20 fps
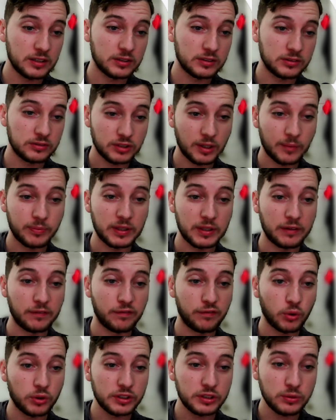something
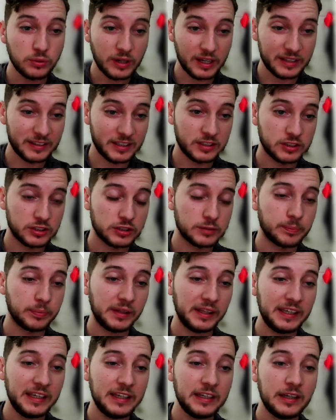for you and then
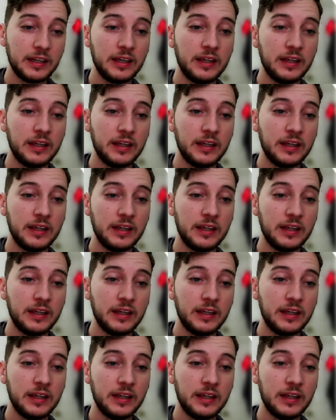display it.